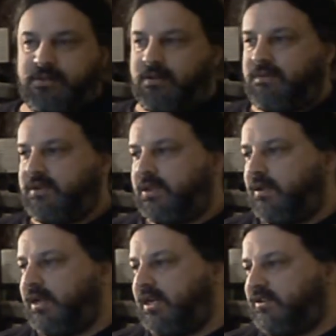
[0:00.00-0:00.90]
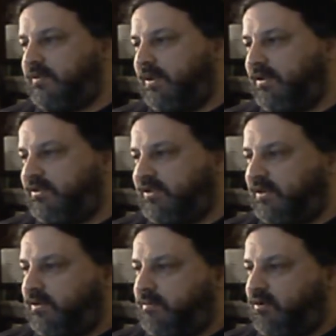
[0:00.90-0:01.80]
so it's all that is, one of those
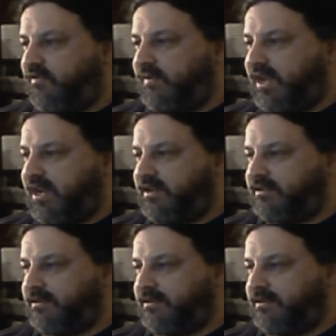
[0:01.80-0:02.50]
single morph days.